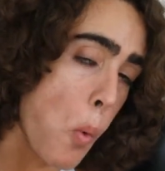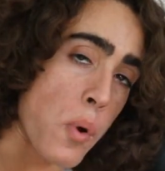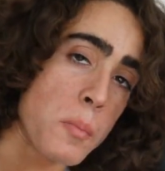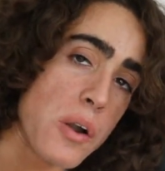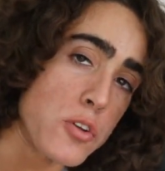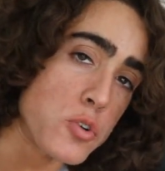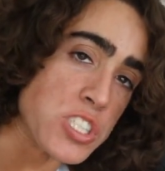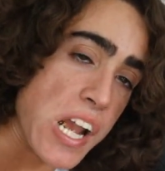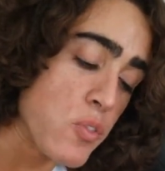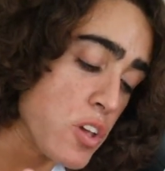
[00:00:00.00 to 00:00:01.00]
One of my
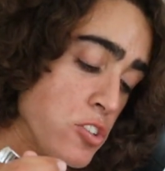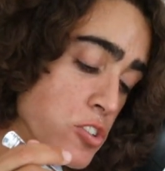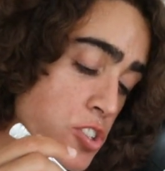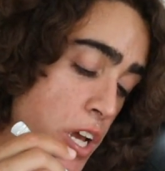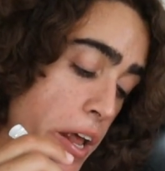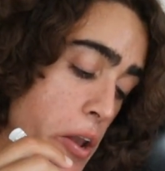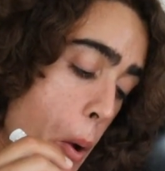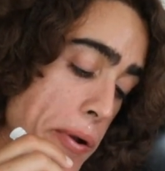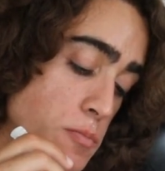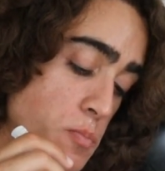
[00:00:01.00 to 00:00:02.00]
viewers ate these and
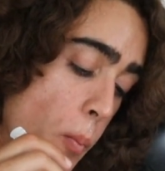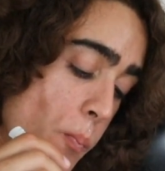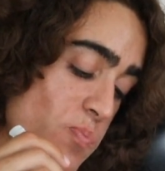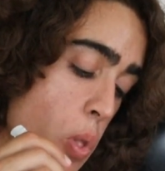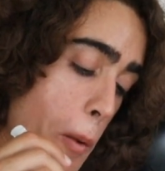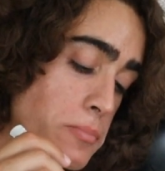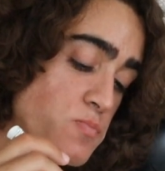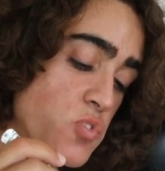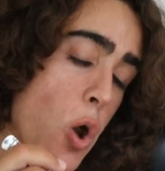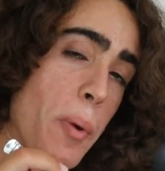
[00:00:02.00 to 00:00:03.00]
said,
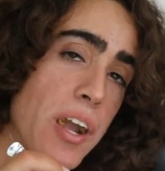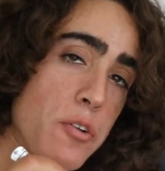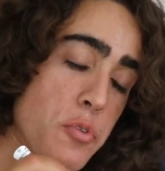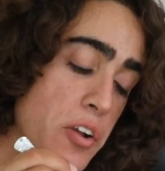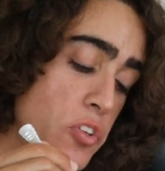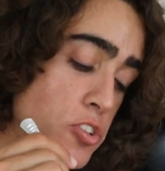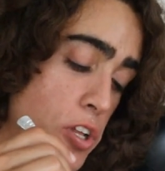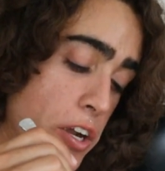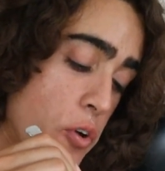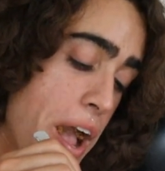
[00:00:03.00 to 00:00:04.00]
"Oh my God, Frank, these are
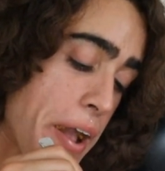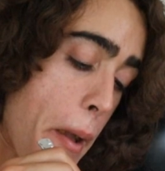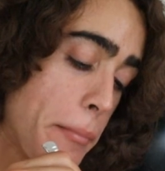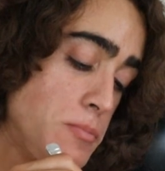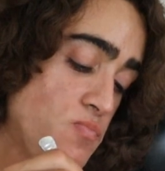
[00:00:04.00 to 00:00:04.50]
like crack."